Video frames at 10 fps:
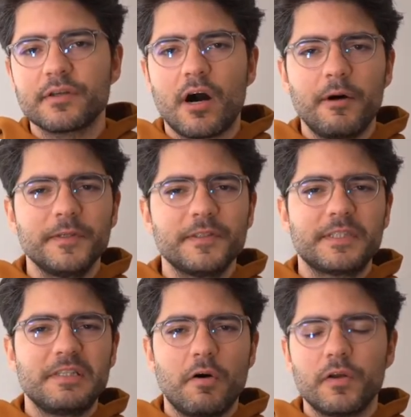
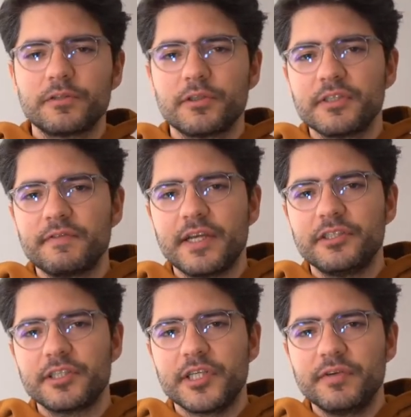Obviously all sorts of
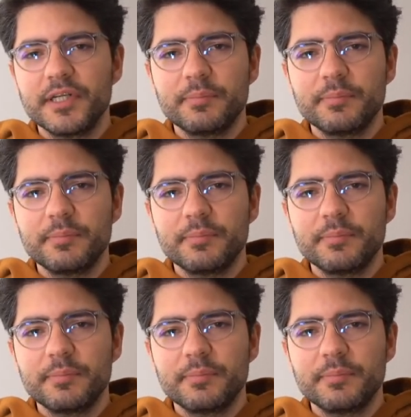engineering,